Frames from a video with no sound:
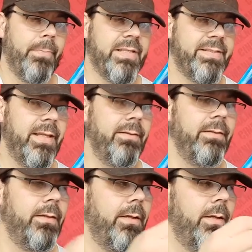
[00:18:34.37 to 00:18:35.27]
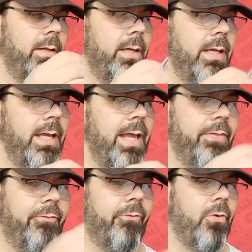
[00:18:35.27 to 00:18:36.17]
set. And
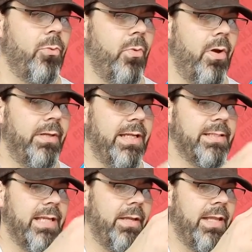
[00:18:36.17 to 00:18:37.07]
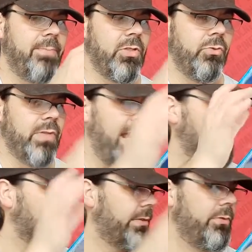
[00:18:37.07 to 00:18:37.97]
the fourth one is an absolute
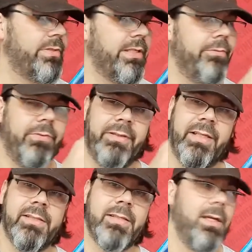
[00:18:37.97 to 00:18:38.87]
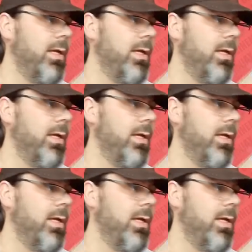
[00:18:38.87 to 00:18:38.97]
exclusive disc